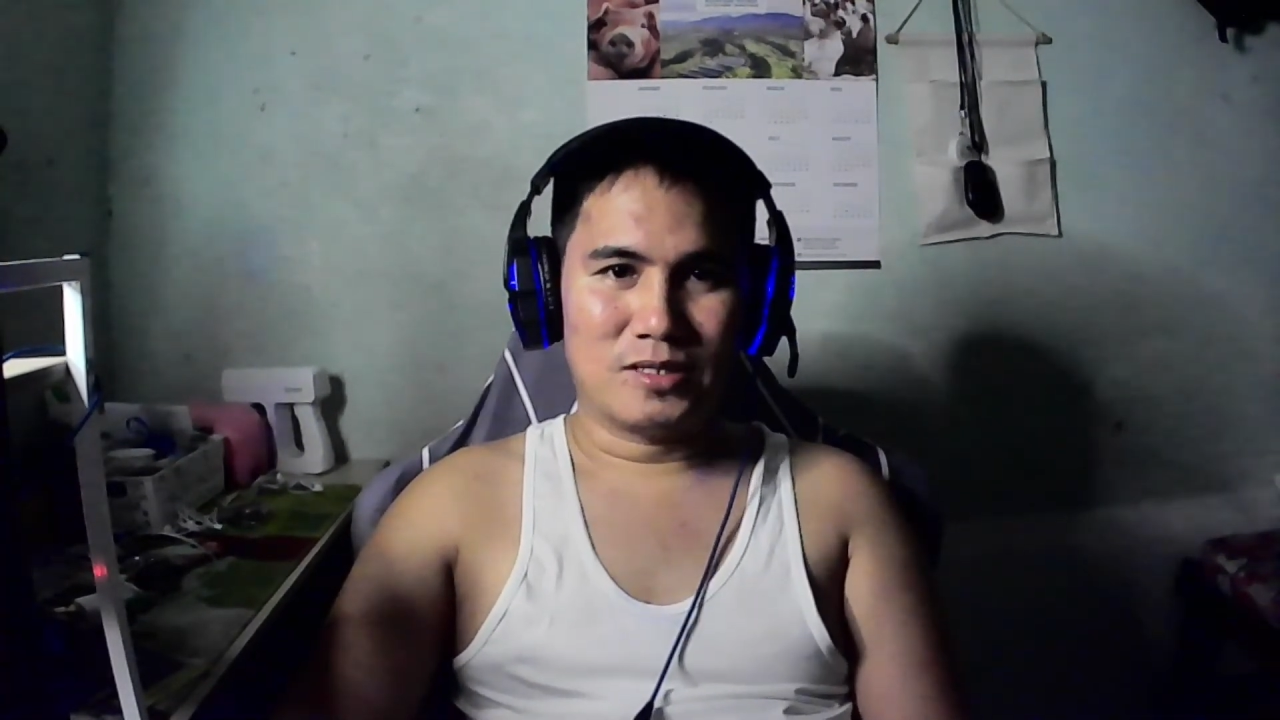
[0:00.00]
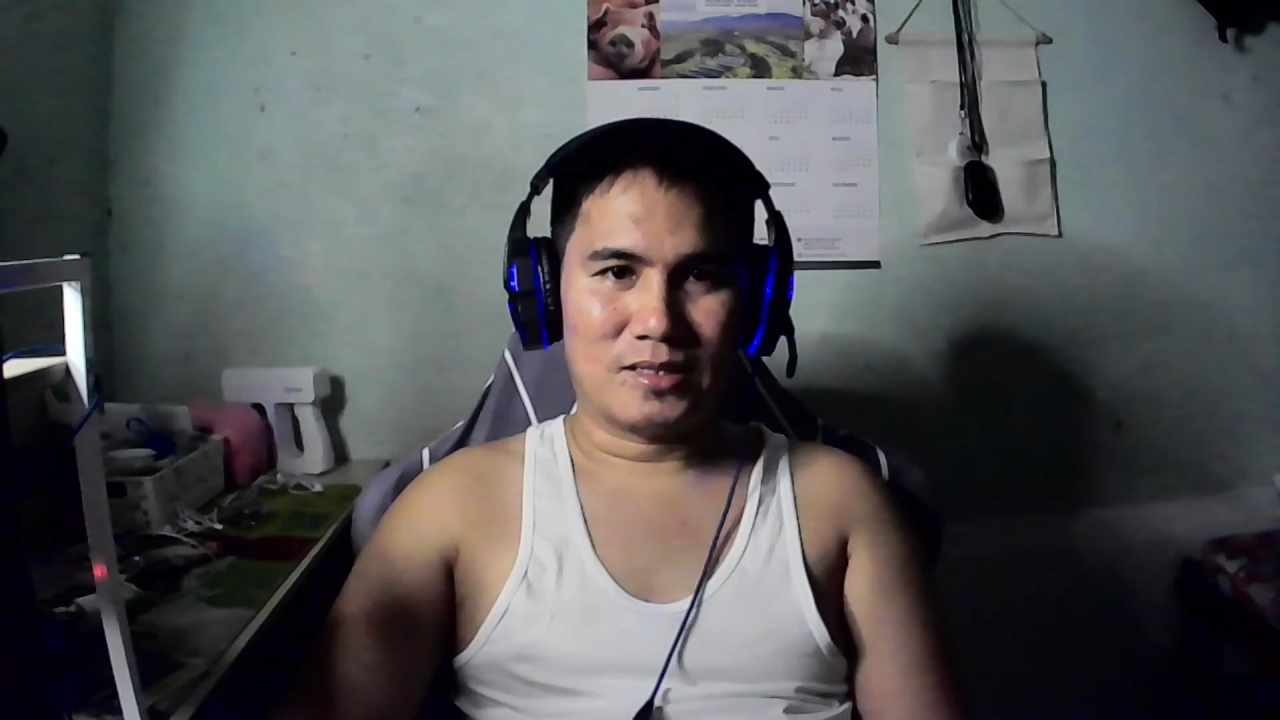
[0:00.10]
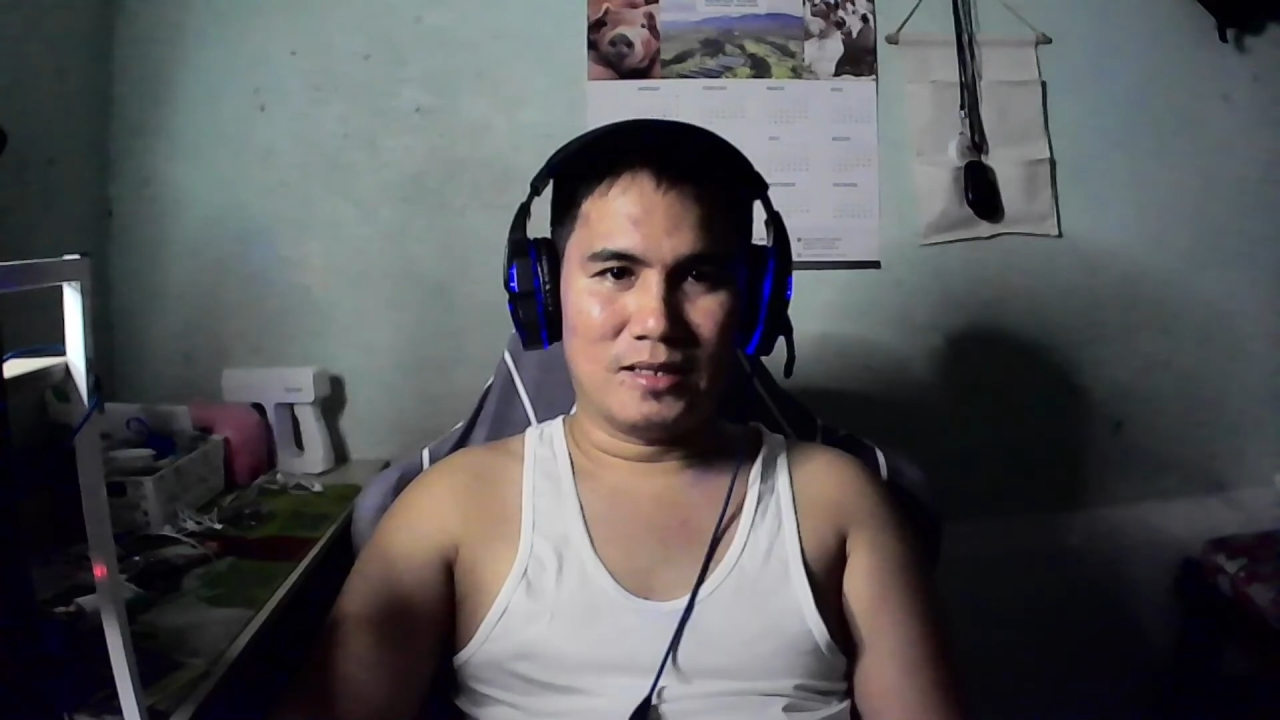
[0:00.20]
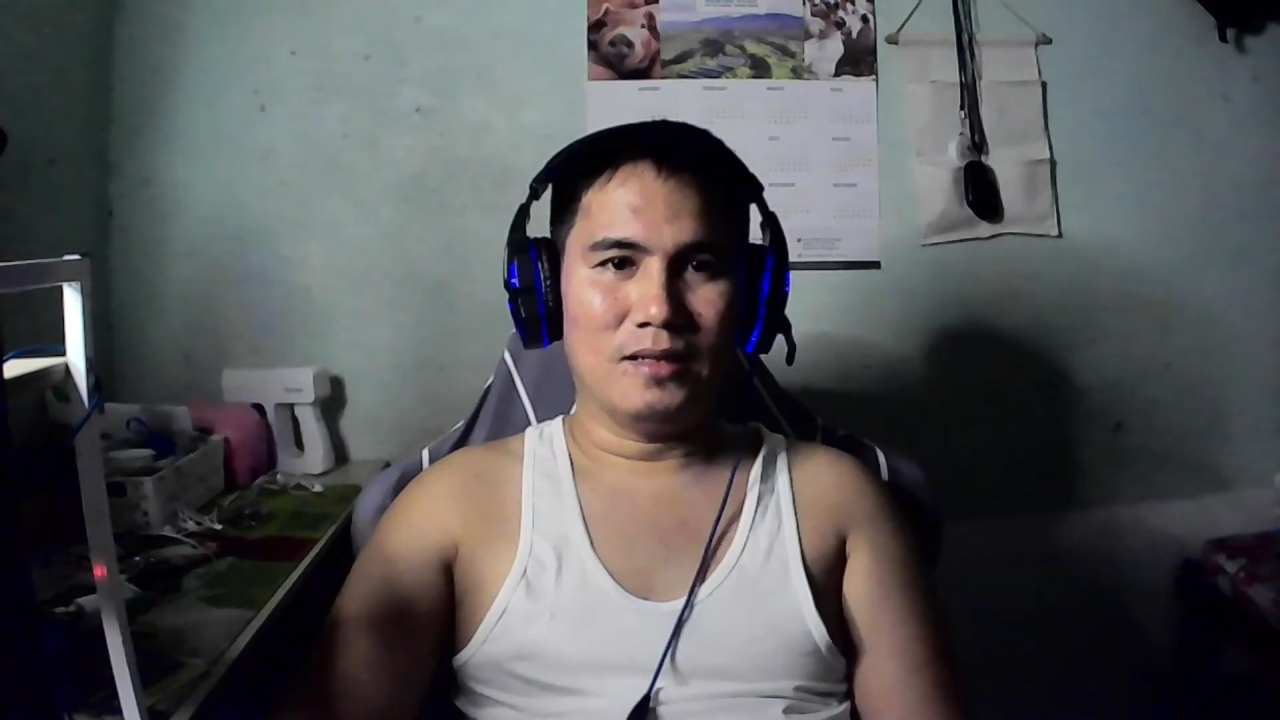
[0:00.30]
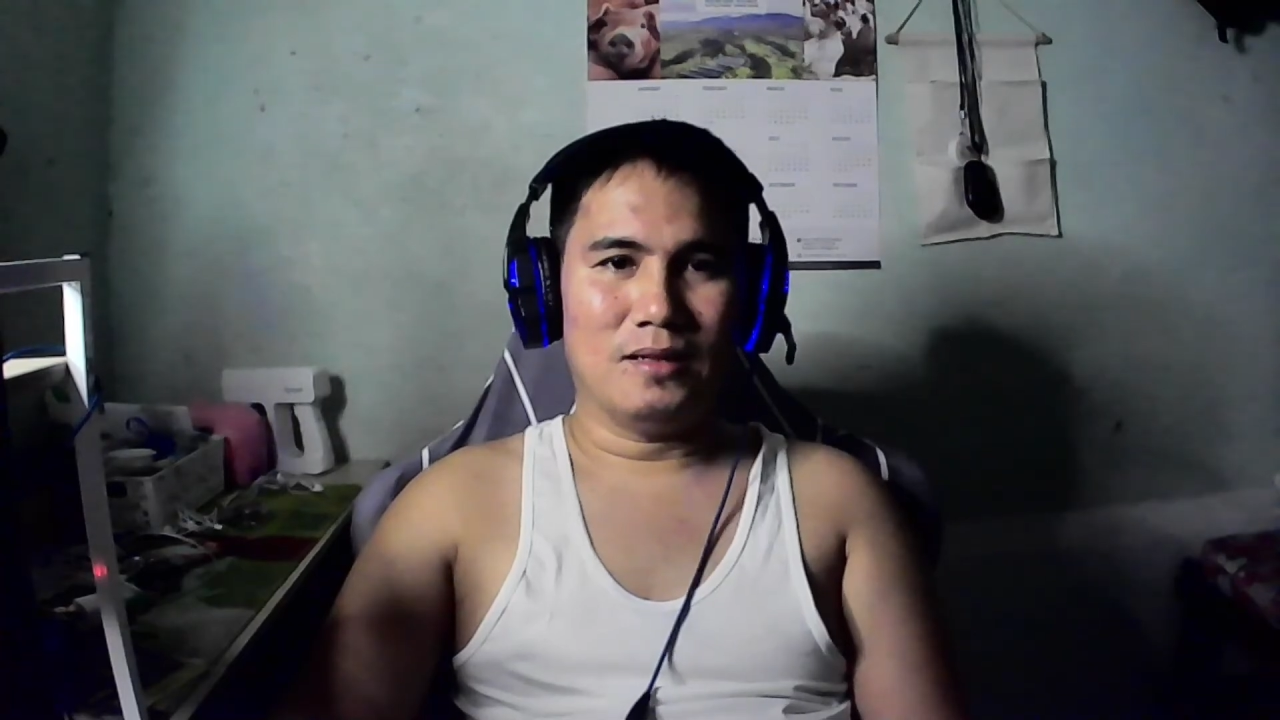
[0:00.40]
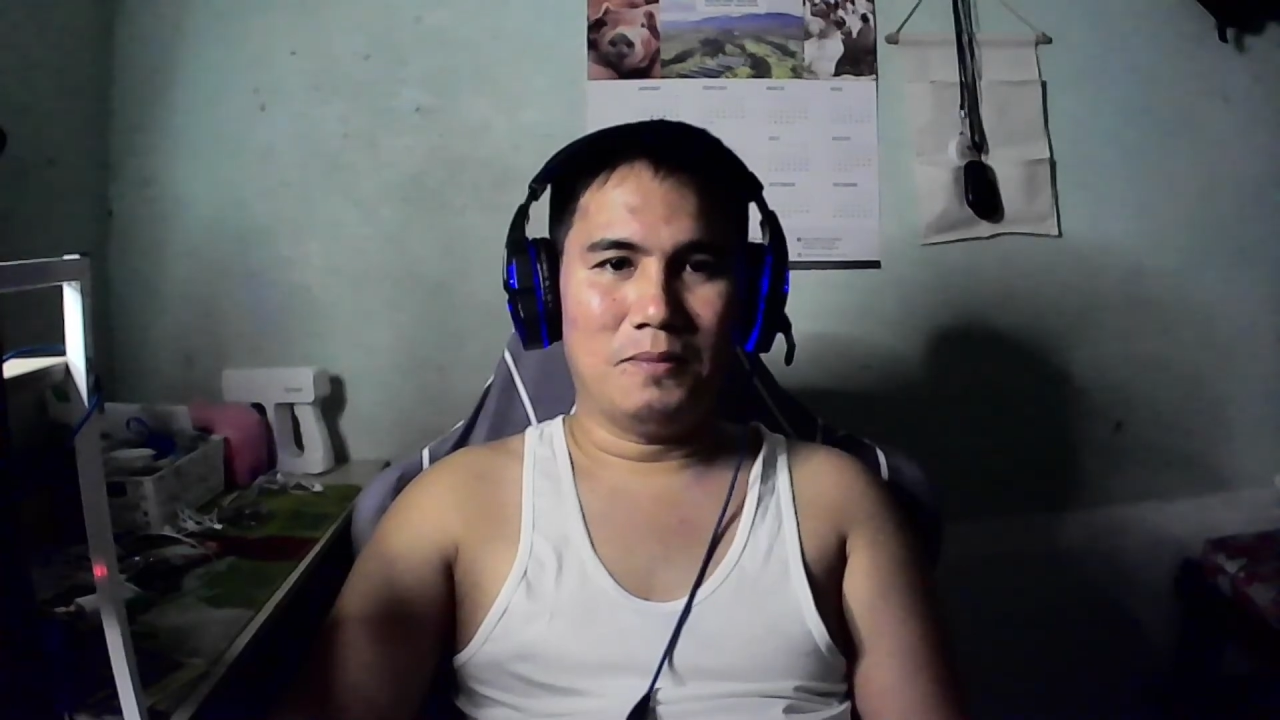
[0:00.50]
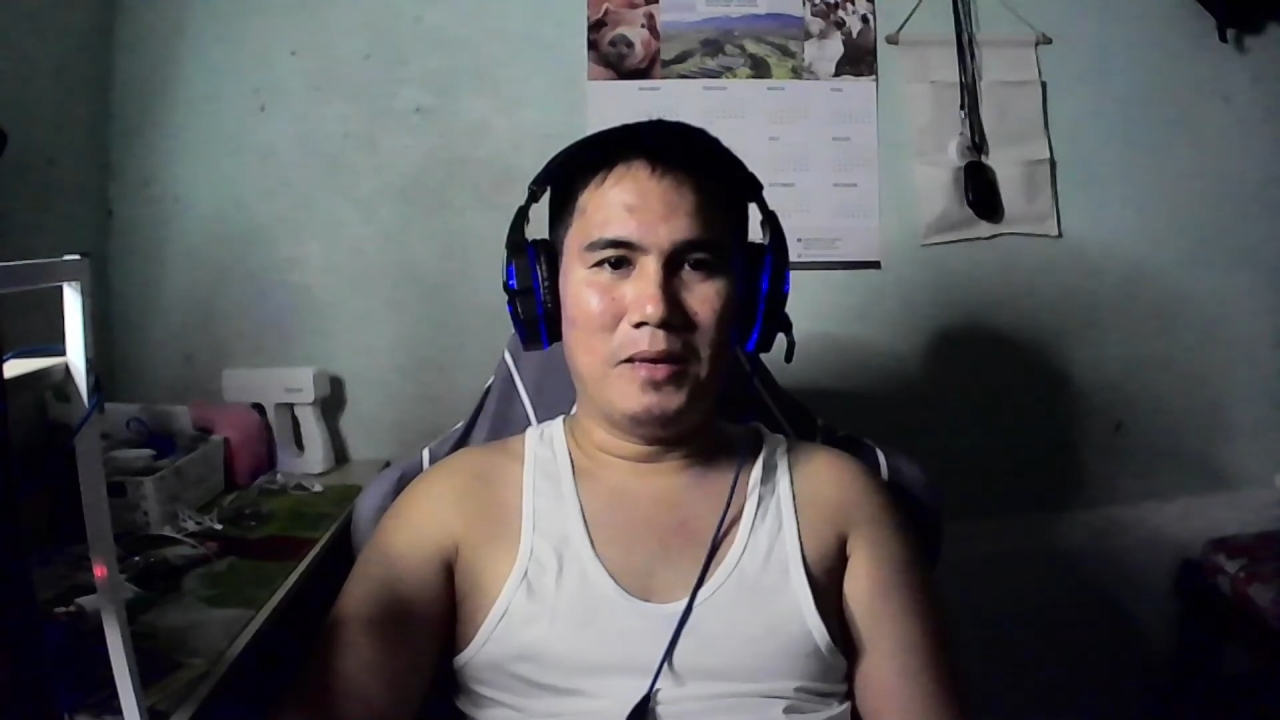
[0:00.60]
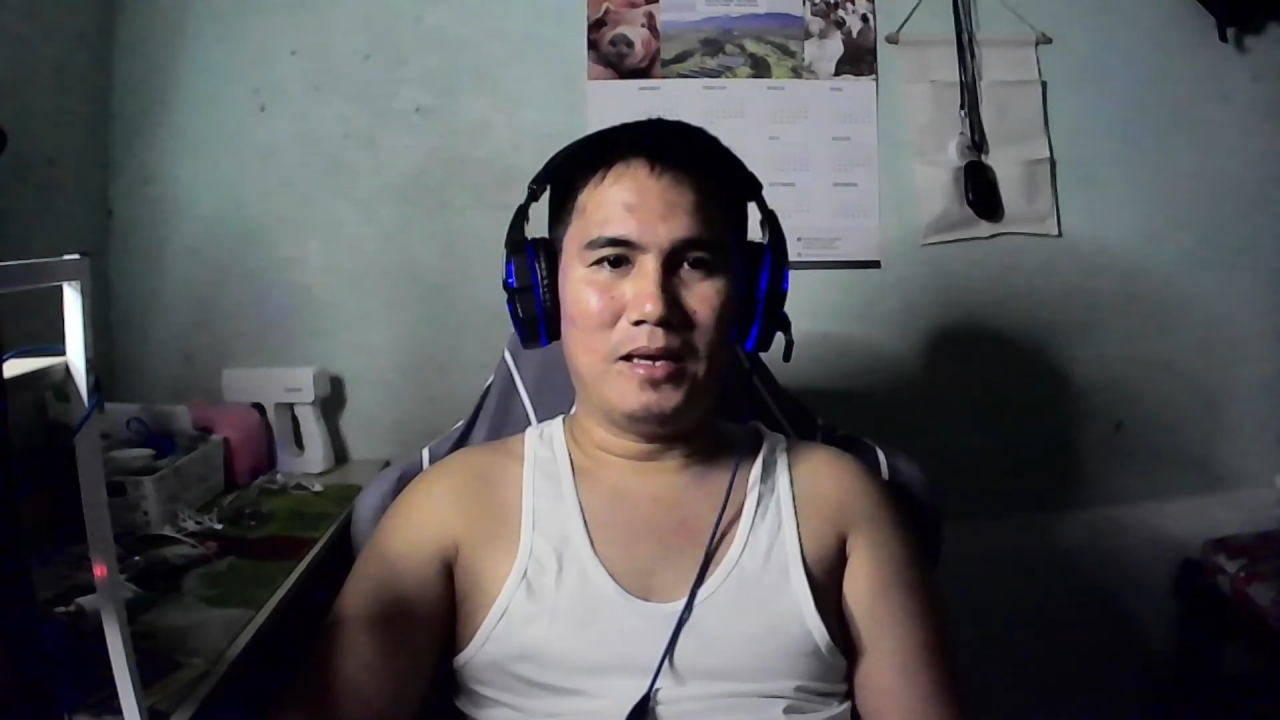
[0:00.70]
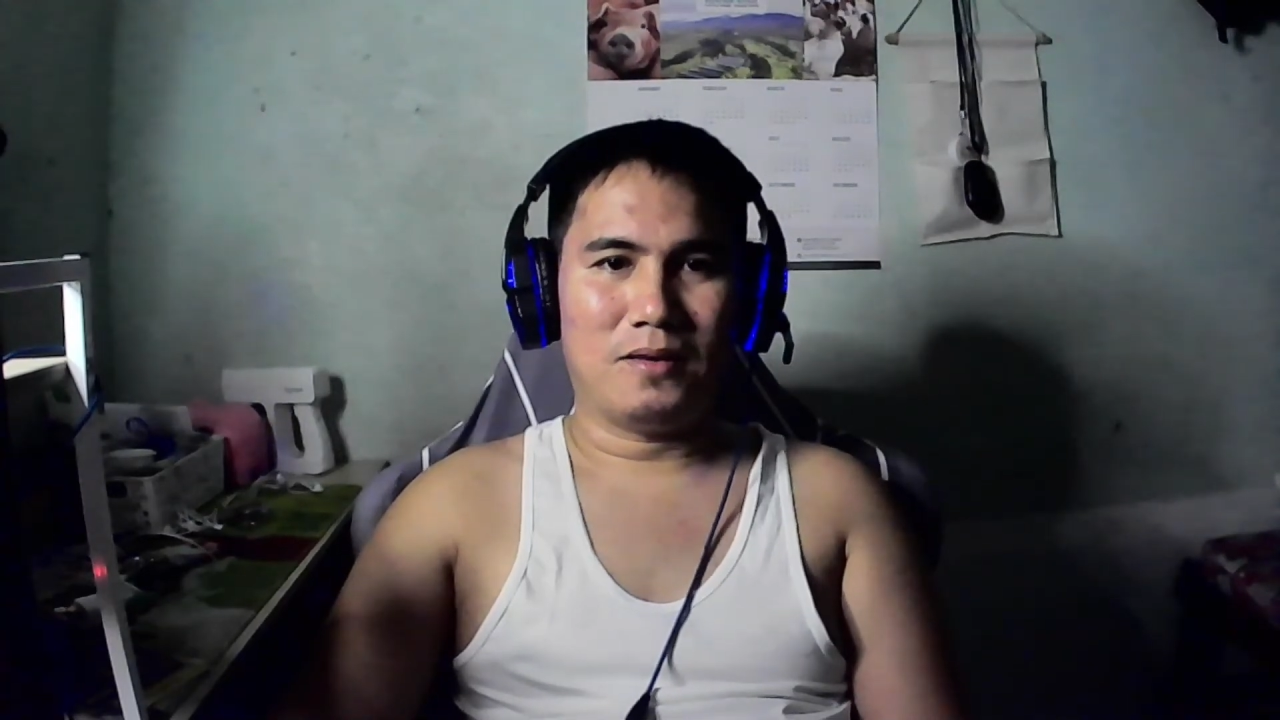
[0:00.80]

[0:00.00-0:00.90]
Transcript: still make